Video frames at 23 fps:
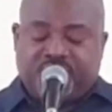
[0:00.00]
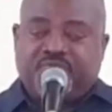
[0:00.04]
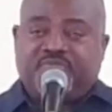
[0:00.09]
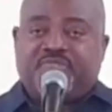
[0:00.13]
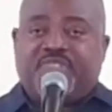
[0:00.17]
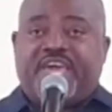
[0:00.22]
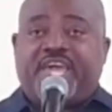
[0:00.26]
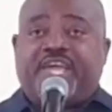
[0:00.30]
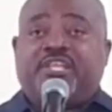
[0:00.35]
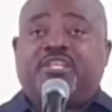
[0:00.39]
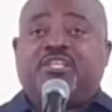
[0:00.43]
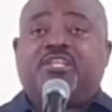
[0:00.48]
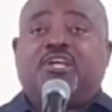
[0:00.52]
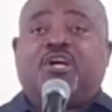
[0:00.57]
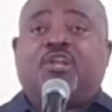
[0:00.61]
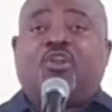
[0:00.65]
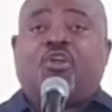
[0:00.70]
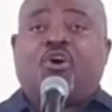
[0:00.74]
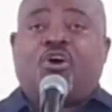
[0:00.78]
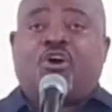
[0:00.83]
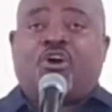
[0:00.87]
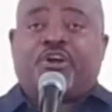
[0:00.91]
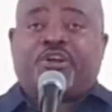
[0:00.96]
Then the
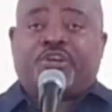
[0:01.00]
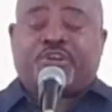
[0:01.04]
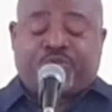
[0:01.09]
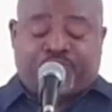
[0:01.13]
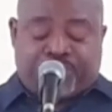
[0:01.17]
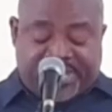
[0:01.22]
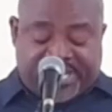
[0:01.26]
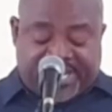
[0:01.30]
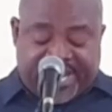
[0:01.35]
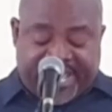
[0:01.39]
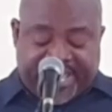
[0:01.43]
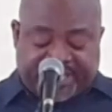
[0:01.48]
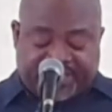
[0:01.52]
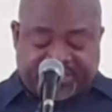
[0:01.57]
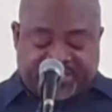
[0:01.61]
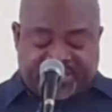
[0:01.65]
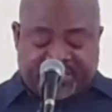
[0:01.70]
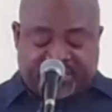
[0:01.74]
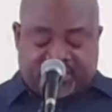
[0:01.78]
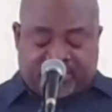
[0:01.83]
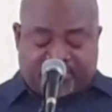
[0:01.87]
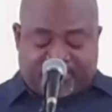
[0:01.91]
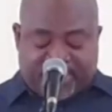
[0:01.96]
Lord
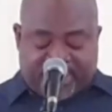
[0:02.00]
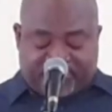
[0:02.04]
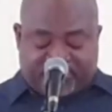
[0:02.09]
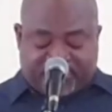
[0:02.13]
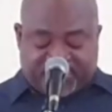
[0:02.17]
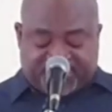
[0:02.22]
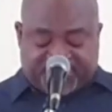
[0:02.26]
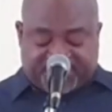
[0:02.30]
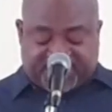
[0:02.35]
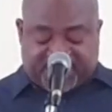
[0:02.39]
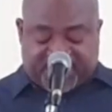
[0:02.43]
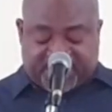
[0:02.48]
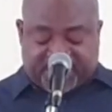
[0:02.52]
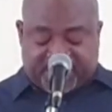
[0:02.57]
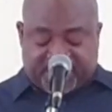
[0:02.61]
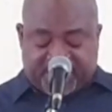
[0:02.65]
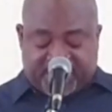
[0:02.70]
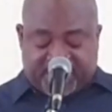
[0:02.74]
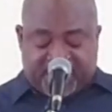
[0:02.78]
relented, the Bible says,